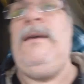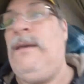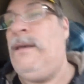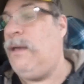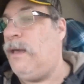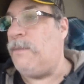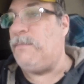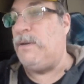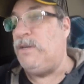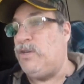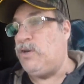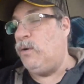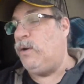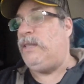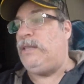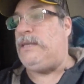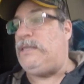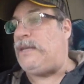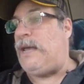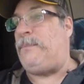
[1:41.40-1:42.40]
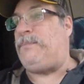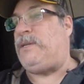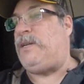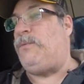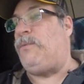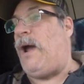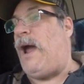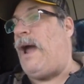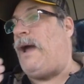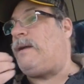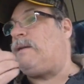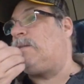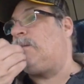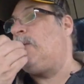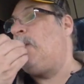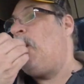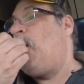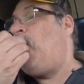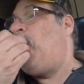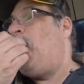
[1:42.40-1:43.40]
They've been doing these empty rocks
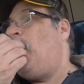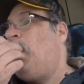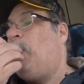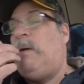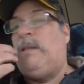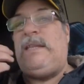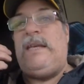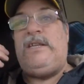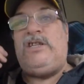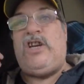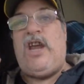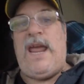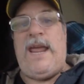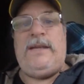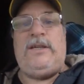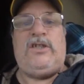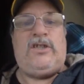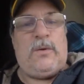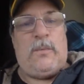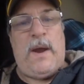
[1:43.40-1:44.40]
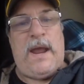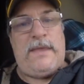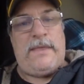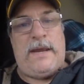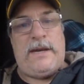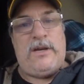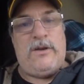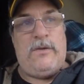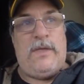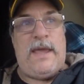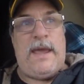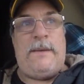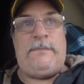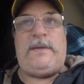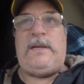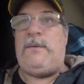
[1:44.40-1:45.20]
but they changed the way they do the empty